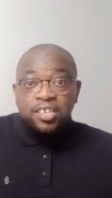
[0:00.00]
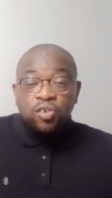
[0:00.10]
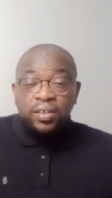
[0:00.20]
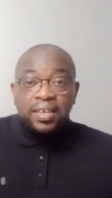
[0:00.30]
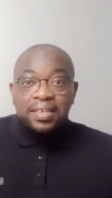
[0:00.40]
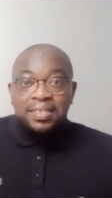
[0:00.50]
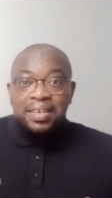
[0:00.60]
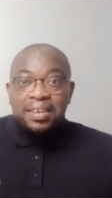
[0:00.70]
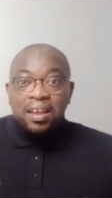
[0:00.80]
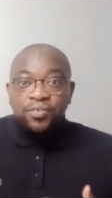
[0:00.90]
I did not get
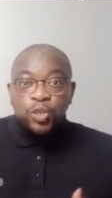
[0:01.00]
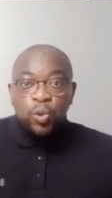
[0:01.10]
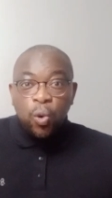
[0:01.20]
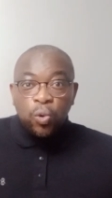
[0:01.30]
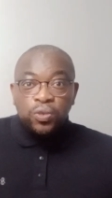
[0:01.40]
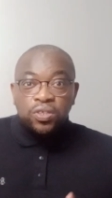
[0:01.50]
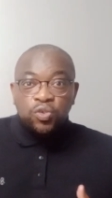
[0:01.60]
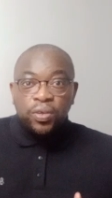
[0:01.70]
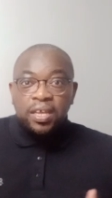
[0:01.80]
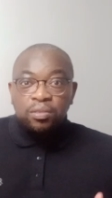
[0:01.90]
enough scores
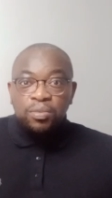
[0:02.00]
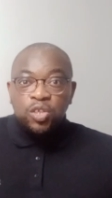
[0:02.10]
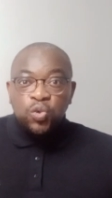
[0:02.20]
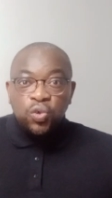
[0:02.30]
to get me